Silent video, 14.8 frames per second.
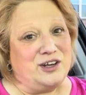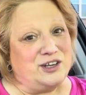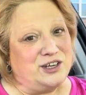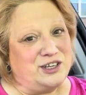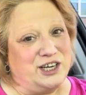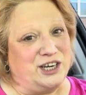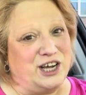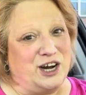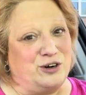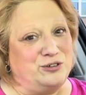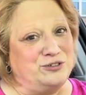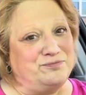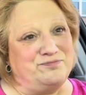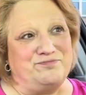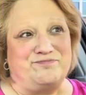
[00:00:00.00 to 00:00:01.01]
You know?
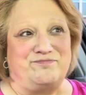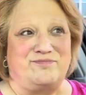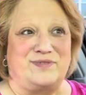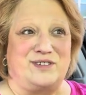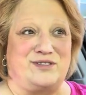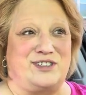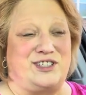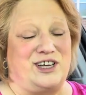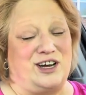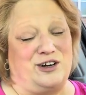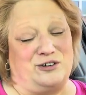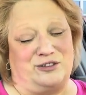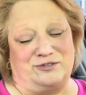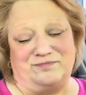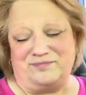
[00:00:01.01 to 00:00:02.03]

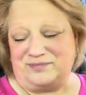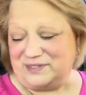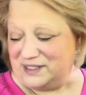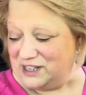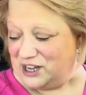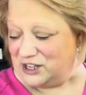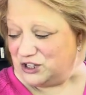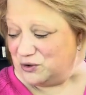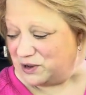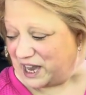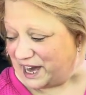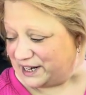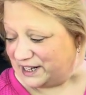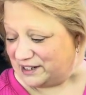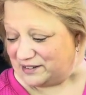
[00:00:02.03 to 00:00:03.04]
So you
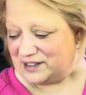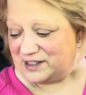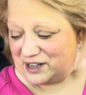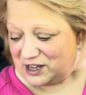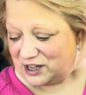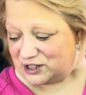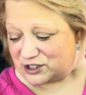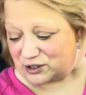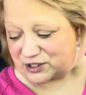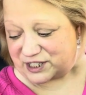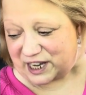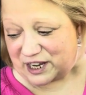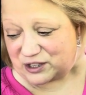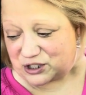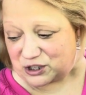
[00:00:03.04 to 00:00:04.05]
get it. So
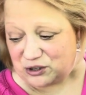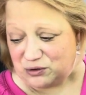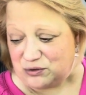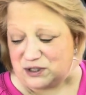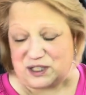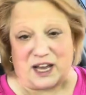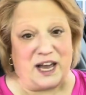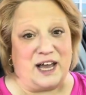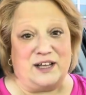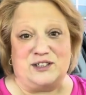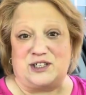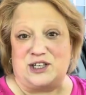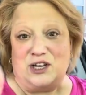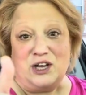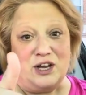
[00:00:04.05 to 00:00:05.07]
stay tuned
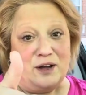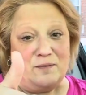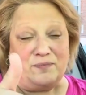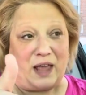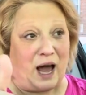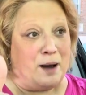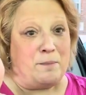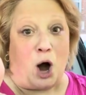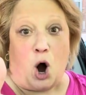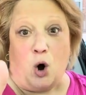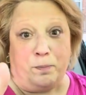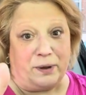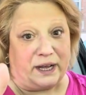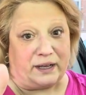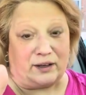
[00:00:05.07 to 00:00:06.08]
and I'm
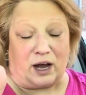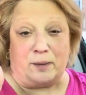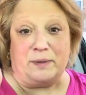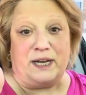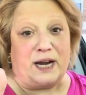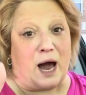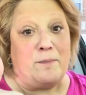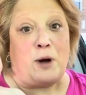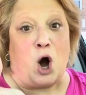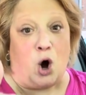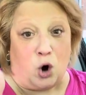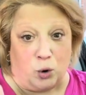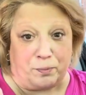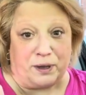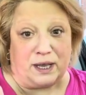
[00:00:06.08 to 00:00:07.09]
hoping, I mean, I'm
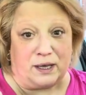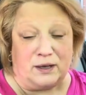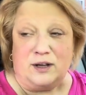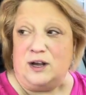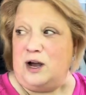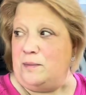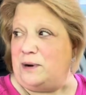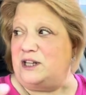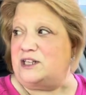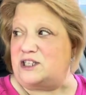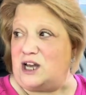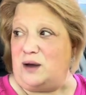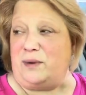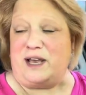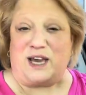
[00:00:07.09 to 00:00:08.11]
hoping by the
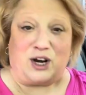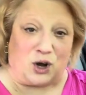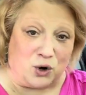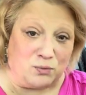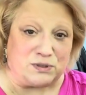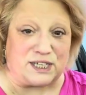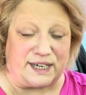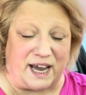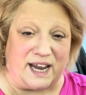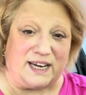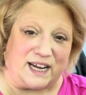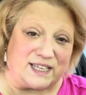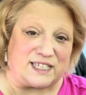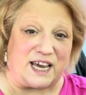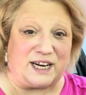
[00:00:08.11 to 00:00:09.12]
time I get home tonight
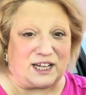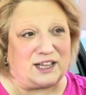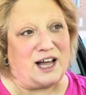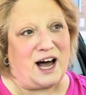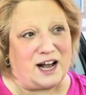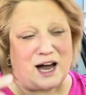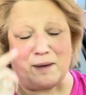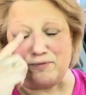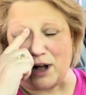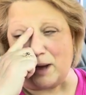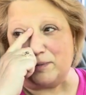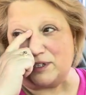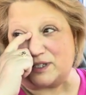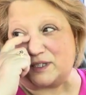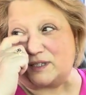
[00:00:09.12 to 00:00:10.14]
at 10 o'clock, I'll
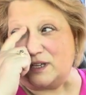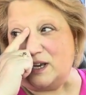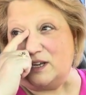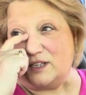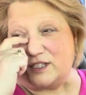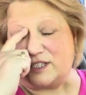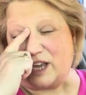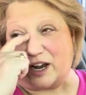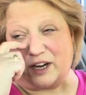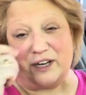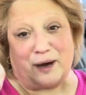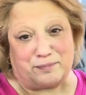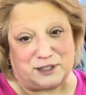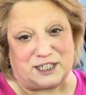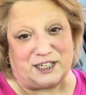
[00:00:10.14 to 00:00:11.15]
probably suck it
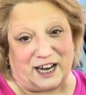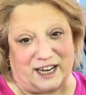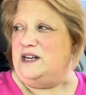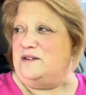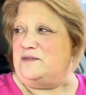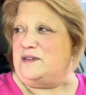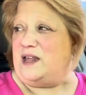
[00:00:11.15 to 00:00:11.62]
up tonight.